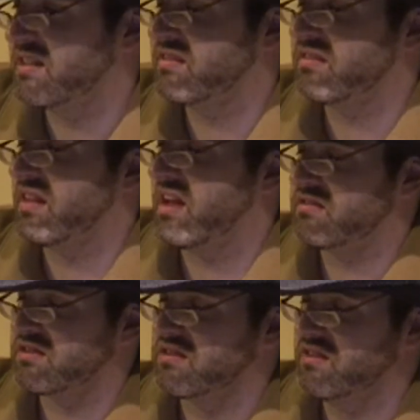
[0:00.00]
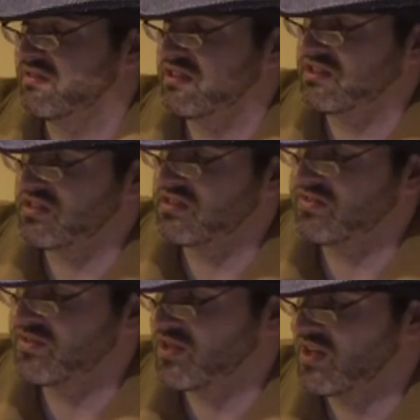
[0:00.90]
a theatrical version
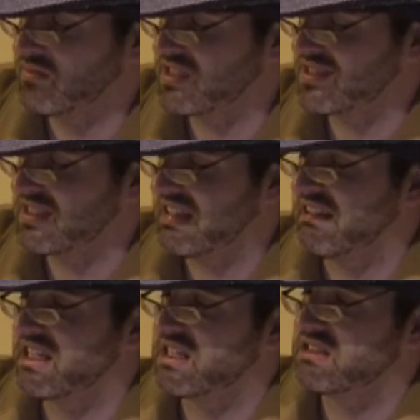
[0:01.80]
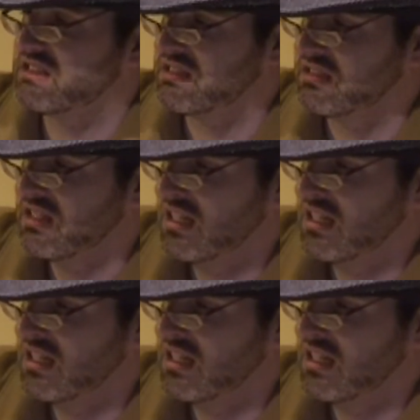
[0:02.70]
of Thomas the Tank Engine,